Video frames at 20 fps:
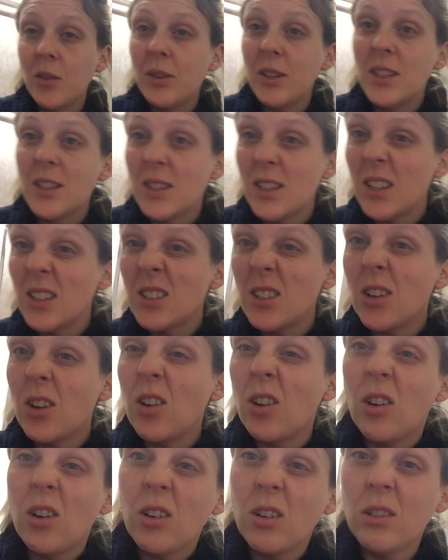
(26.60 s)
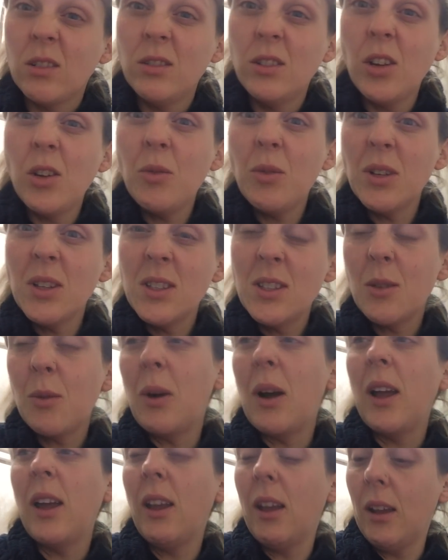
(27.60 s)
only 6 o'clock. No one's
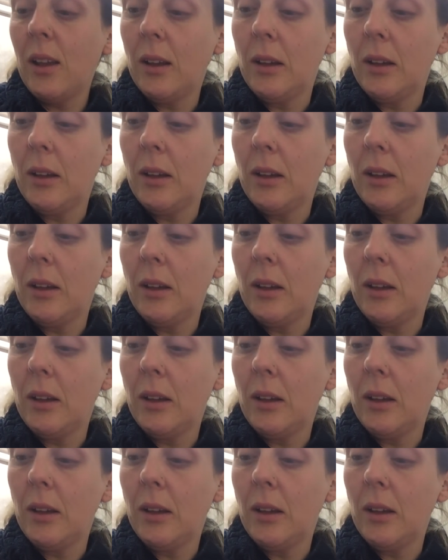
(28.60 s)
awake.